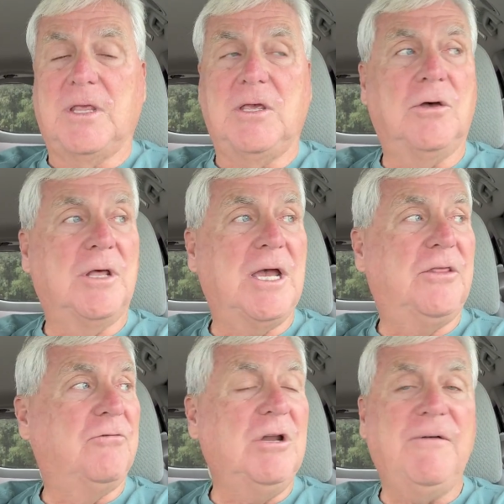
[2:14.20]
You know, they
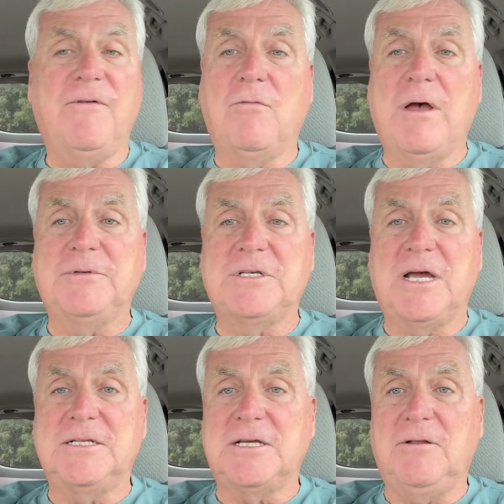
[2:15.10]
had three different
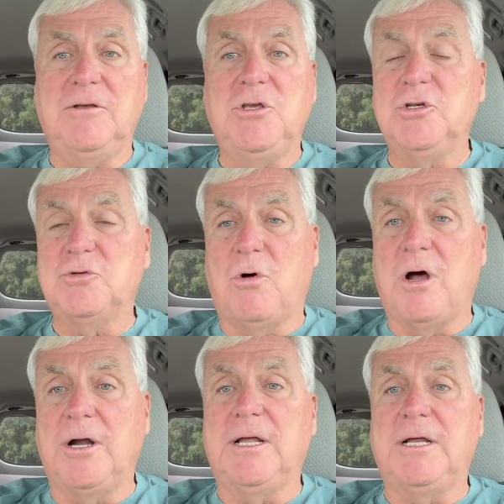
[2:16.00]
websites. I only used
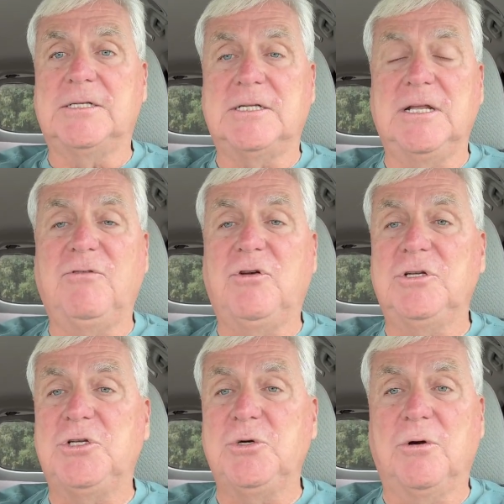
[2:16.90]
one. It's
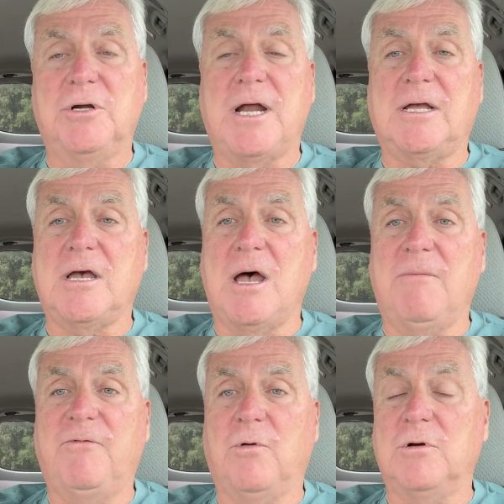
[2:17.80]

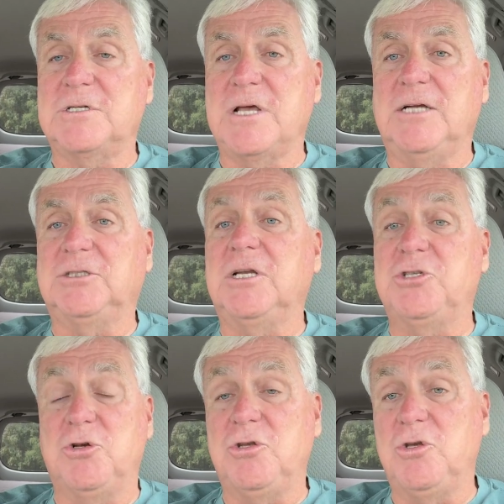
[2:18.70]
livegoodtour.com/,
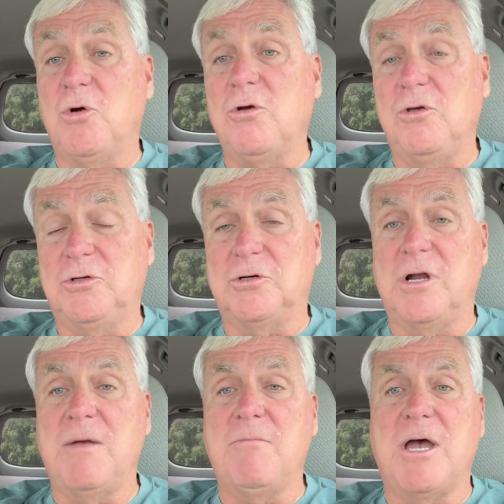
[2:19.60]
it's your
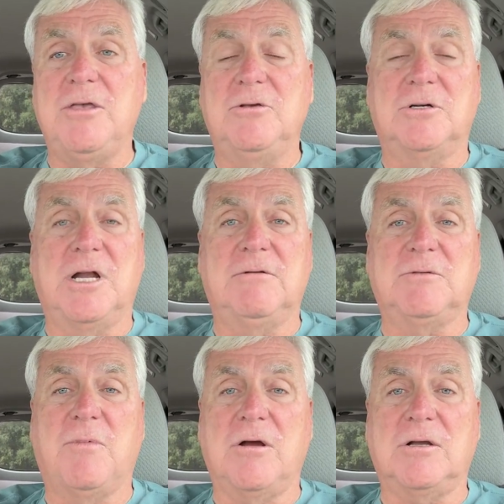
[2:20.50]
username. My username
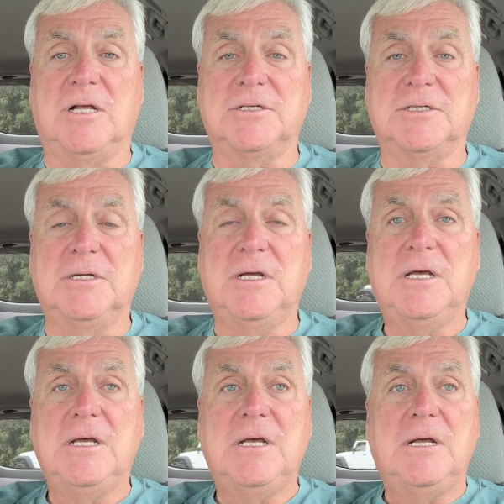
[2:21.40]
is Mark Nelson.
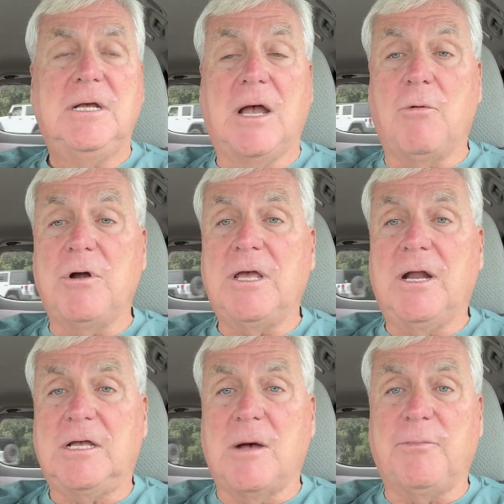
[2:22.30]
I went and
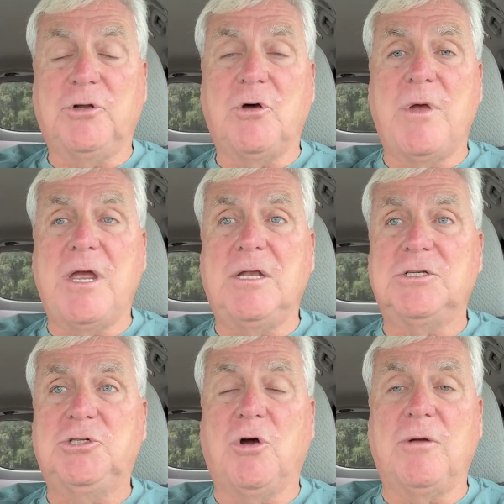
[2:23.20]
got a couple
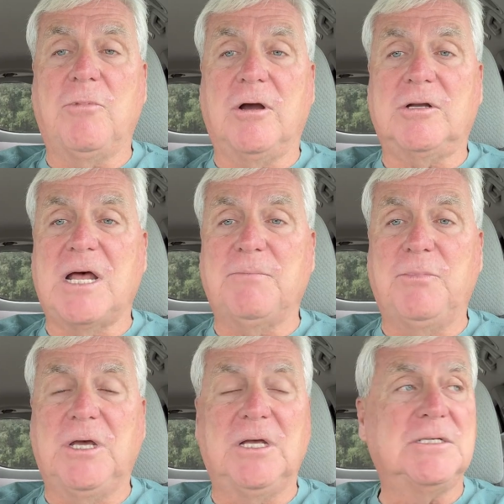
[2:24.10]
domains,
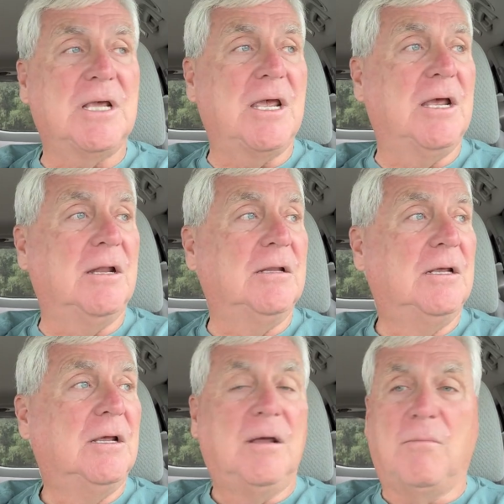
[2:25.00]
joinmark.biz and
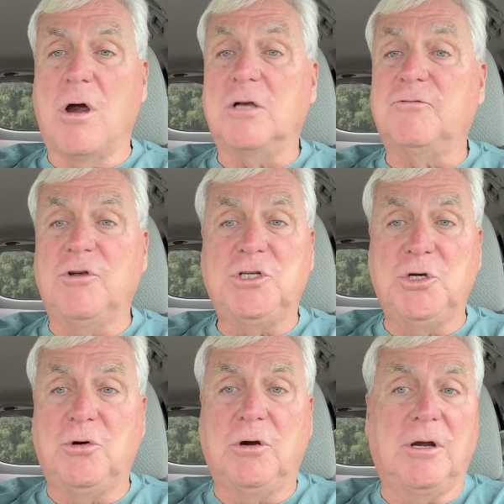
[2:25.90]
Mark's Free
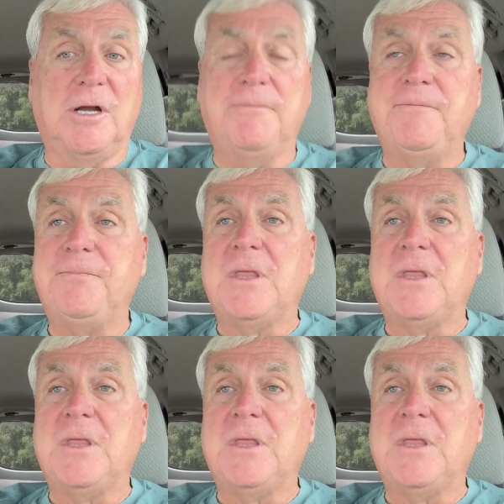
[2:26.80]
Tour. And